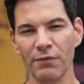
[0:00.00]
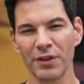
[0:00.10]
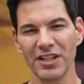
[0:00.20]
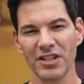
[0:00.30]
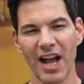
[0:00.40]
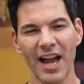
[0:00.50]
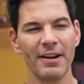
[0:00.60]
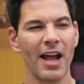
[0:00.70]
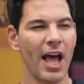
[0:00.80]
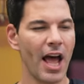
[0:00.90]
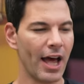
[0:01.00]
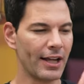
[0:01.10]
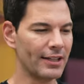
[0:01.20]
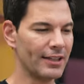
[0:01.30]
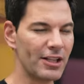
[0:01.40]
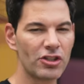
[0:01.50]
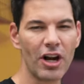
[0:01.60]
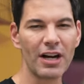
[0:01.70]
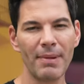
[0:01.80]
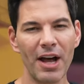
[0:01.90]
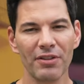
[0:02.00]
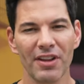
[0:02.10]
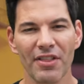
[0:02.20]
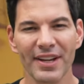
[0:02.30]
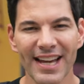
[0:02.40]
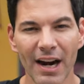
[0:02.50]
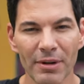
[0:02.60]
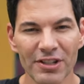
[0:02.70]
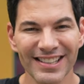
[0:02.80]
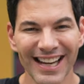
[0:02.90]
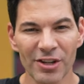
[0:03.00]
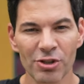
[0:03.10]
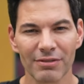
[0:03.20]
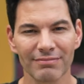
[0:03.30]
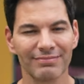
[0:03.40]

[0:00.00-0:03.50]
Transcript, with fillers: it for the design. Let's talk about the cameras next.